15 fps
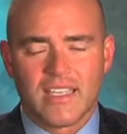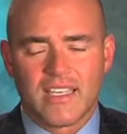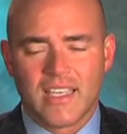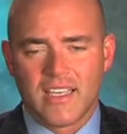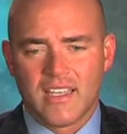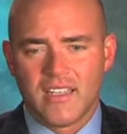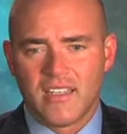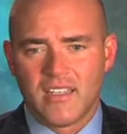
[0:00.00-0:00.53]

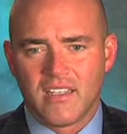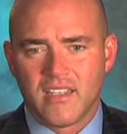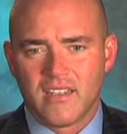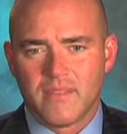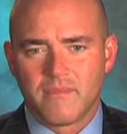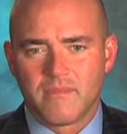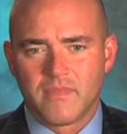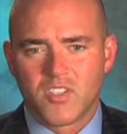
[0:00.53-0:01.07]
And
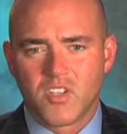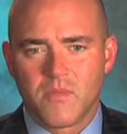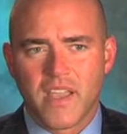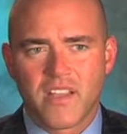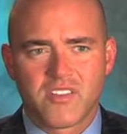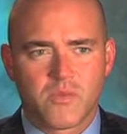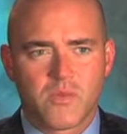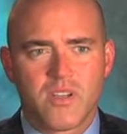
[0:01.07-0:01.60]
2
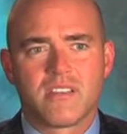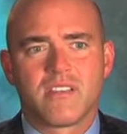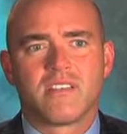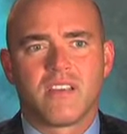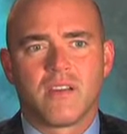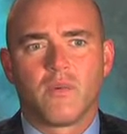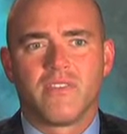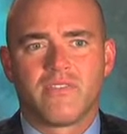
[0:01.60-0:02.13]
major
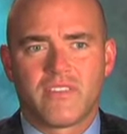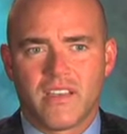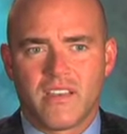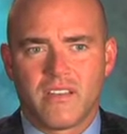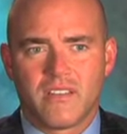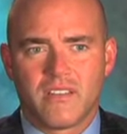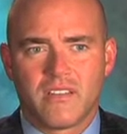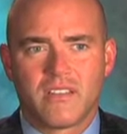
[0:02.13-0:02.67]
reasons that we
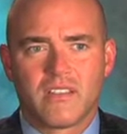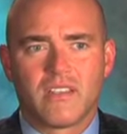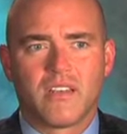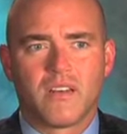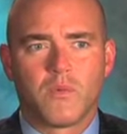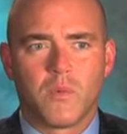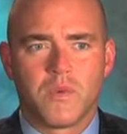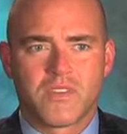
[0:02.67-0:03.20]
found
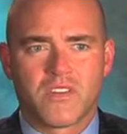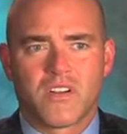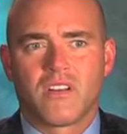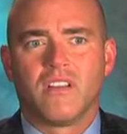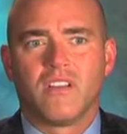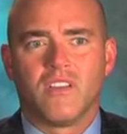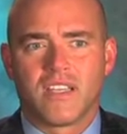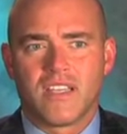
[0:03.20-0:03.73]
when we
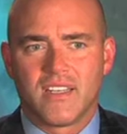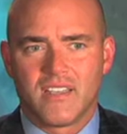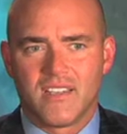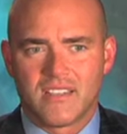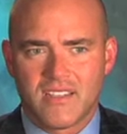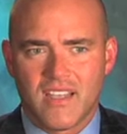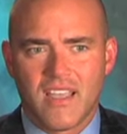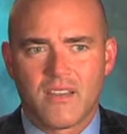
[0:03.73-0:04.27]
started to look into
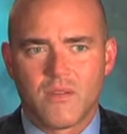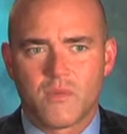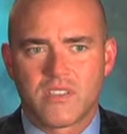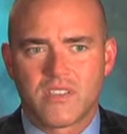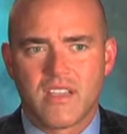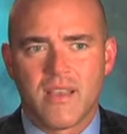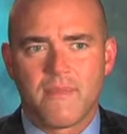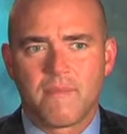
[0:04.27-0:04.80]
this data
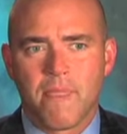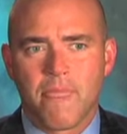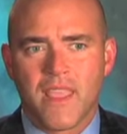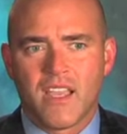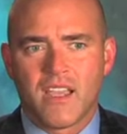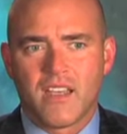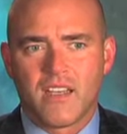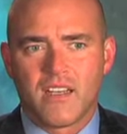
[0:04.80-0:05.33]
was that,
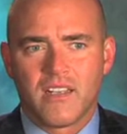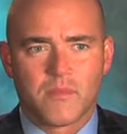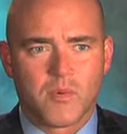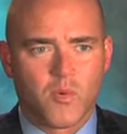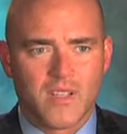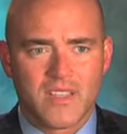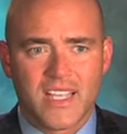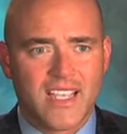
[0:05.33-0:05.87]

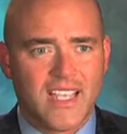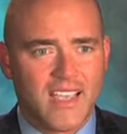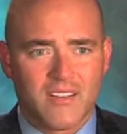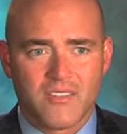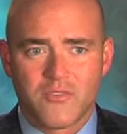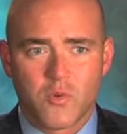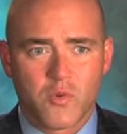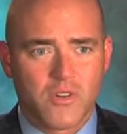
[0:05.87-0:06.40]
number one, they can't
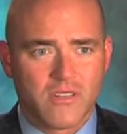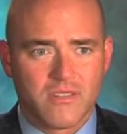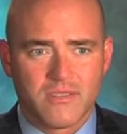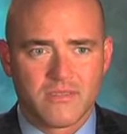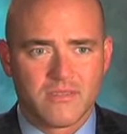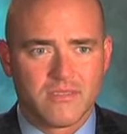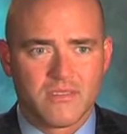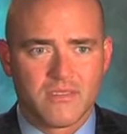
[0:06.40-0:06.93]
afford
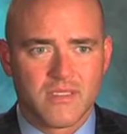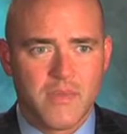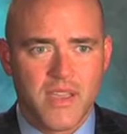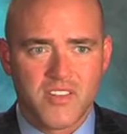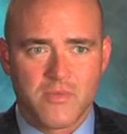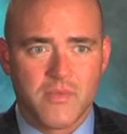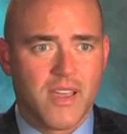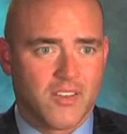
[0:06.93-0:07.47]
the
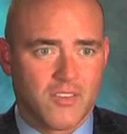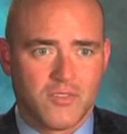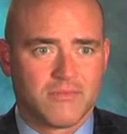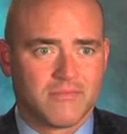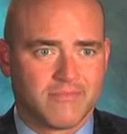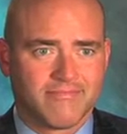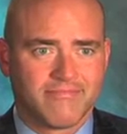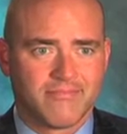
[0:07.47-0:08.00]
major medical,
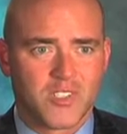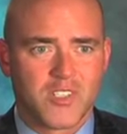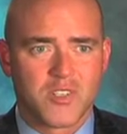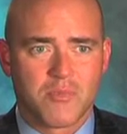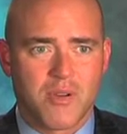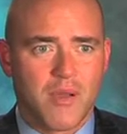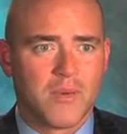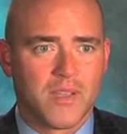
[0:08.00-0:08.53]
which
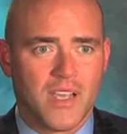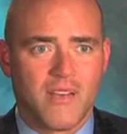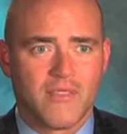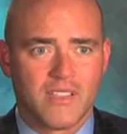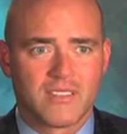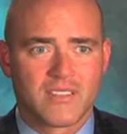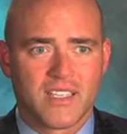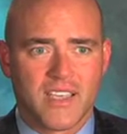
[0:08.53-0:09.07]
is probably
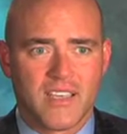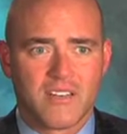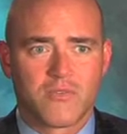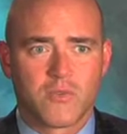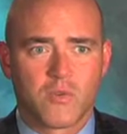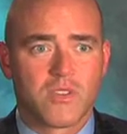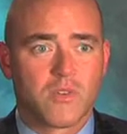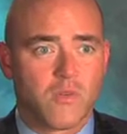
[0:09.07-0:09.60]
obvious. They can't
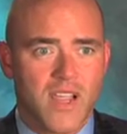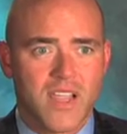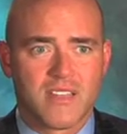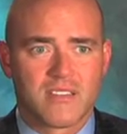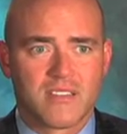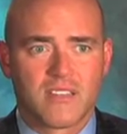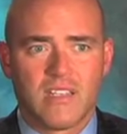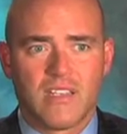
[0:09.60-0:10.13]
afford the
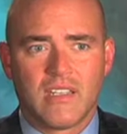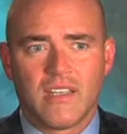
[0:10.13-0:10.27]
rates.